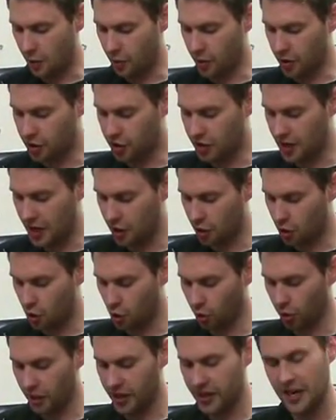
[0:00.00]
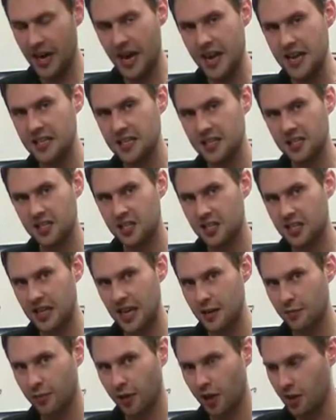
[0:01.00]
which they're calling a
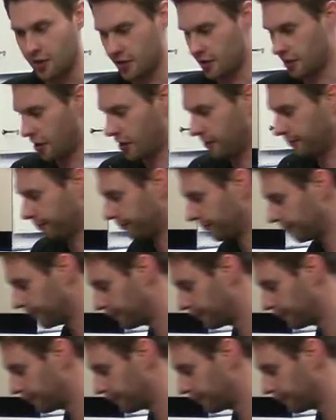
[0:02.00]
stabilizer.